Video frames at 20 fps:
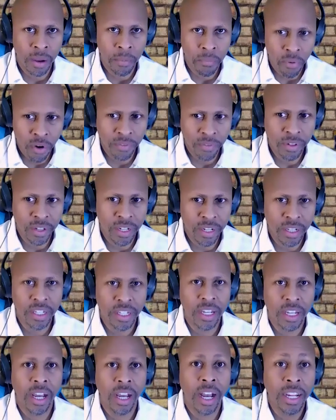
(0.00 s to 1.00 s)

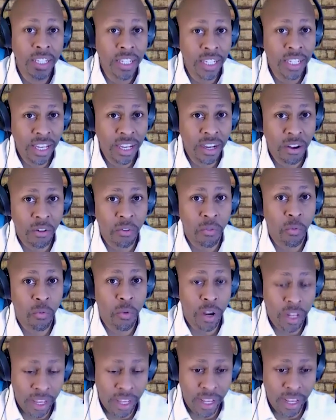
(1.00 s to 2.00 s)
privilege until
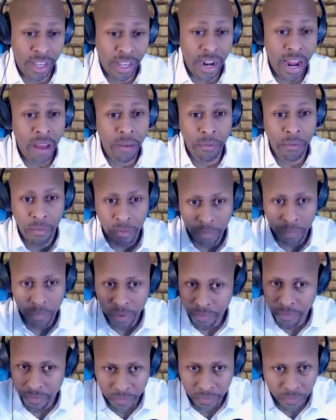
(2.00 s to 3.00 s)
really, and I'll
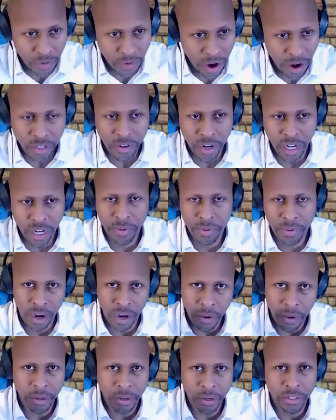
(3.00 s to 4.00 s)
be very
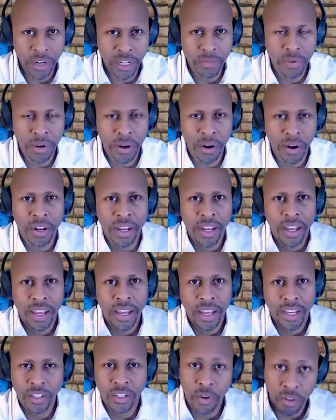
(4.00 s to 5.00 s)
transparent, I'm always transparent,
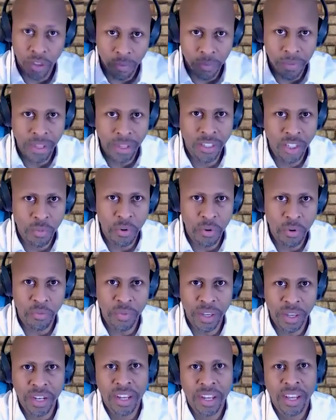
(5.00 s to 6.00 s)
is during the Me Too
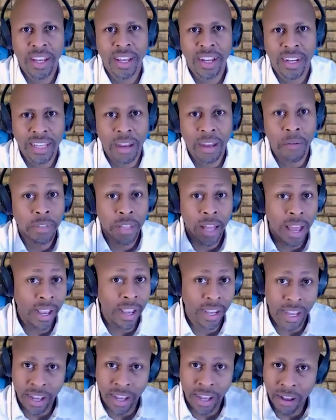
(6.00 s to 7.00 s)
movement. Because I was
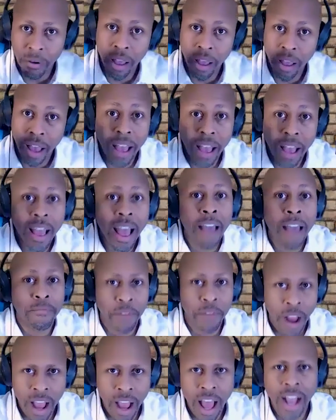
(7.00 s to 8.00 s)
like,
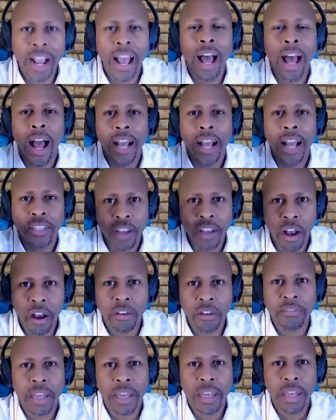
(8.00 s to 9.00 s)
I
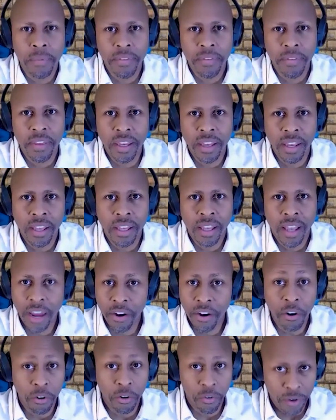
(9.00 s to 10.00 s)
saw some of I
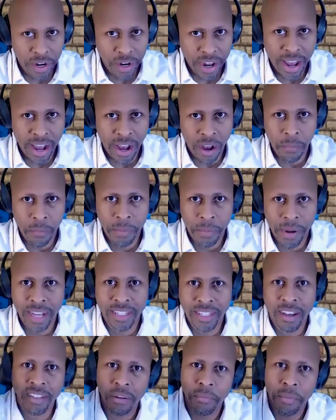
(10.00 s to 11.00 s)
don't agree now, but I
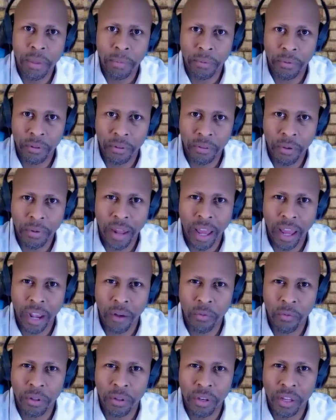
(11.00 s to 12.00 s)
saw some people, they were
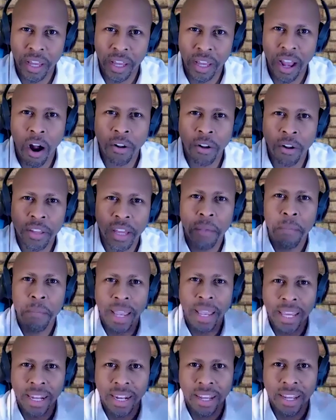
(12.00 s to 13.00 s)
like, well, aren't they
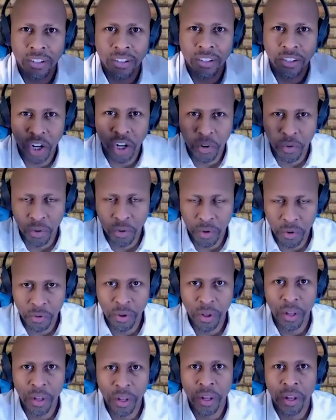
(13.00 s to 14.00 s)
making a general